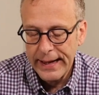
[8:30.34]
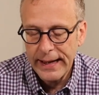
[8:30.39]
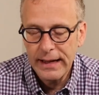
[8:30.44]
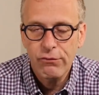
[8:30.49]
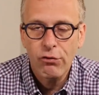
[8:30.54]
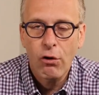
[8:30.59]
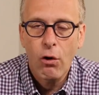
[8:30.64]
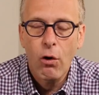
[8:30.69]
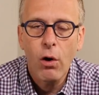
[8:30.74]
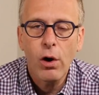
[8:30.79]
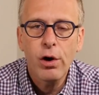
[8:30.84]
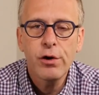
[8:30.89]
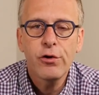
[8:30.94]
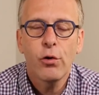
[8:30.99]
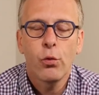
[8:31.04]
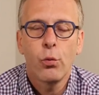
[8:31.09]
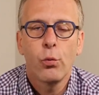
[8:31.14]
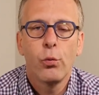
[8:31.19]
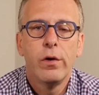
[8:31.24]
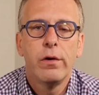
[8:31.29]
it's hard
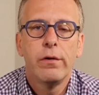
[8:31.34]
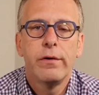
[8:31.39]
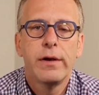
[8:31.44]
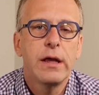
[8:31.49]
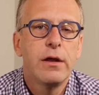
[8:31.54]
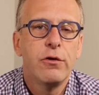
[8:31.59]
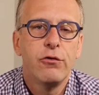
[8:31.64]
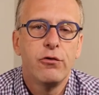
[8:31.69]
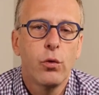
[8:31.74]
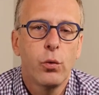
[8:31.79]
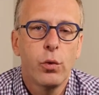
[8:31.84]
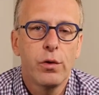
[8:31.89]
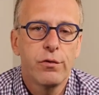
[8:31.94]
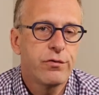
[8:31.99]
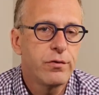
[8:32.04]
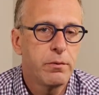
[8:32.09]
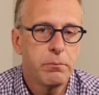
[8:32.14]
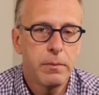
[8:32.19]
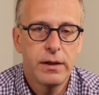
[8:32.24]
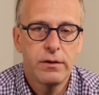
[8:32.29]
to really
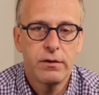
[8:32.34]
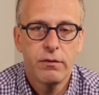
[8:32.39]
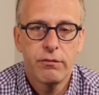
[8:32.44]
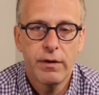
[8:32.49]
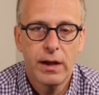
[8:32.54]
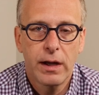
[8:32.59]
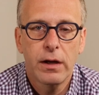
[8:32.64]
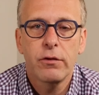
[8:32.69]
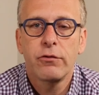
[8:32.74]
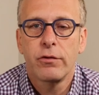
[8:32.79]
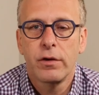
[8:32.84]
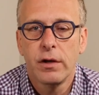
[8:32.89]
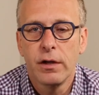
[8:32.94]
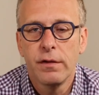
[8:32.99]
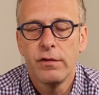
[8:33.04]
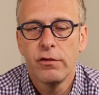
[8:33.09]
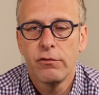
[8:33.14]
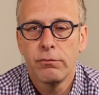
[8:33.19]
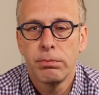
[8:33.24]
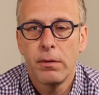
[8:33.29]
endorse the manufacturing
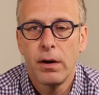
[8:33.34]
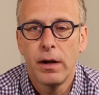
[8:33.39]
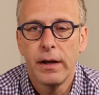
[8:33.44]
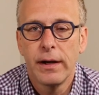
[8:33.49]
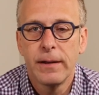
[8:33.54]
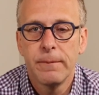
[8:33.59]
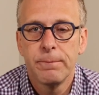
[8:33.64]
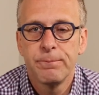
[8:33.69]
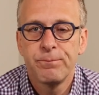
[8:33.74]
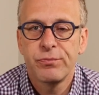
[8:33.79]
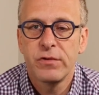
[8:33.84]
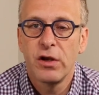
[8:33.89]
of this product.